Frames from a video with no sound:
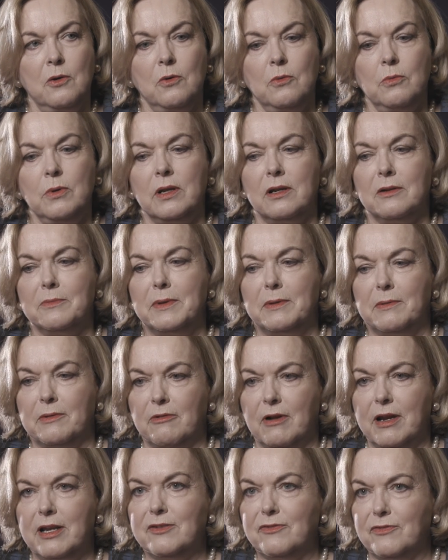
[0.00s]
Well,
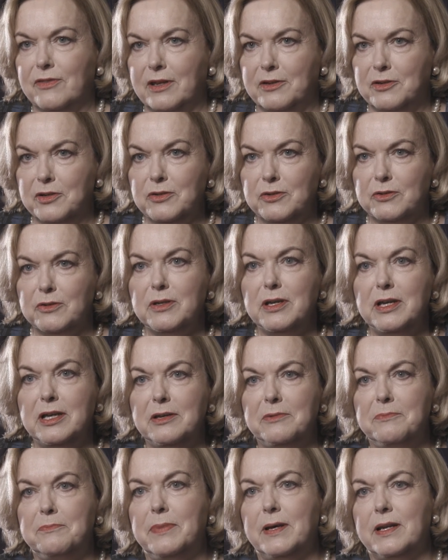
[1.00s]
great if they do,
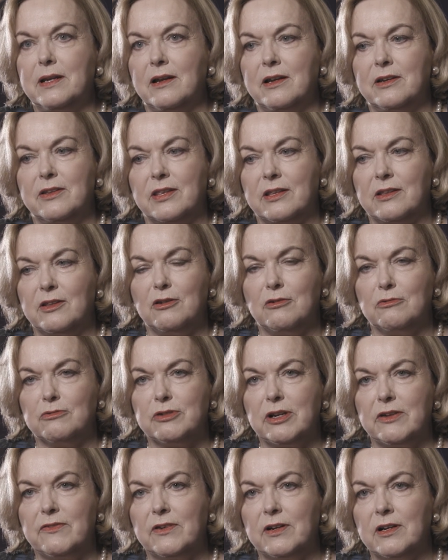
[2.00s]
but I think the whole
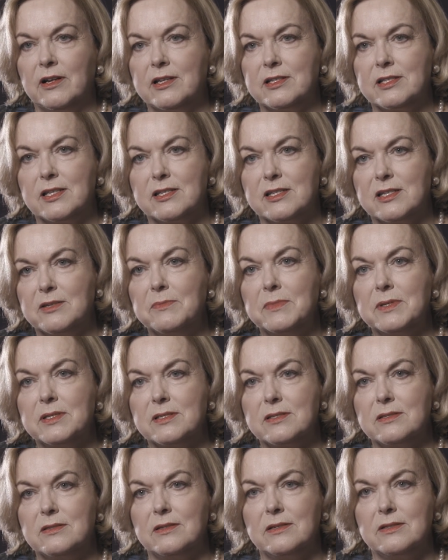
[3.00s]
traffic light system
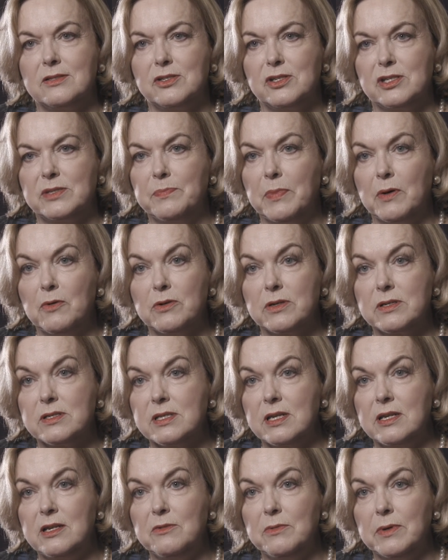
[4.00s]
is just
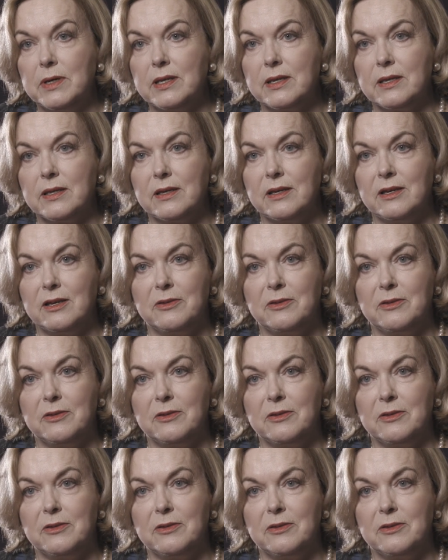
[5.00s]
bonkers anyway.